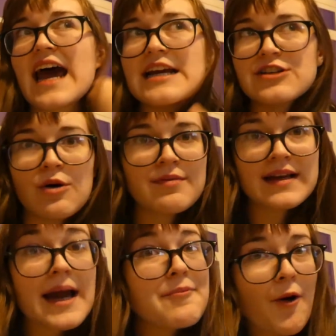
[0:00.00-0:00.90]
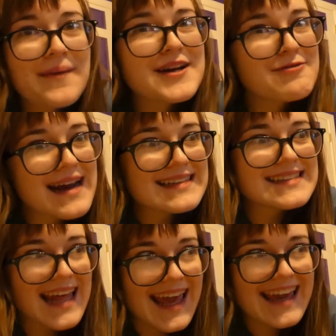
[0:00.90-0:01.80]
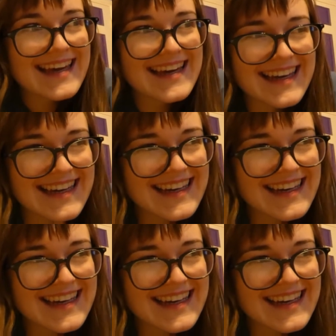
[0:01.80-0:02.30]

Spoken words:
I don't think I'm going to write today.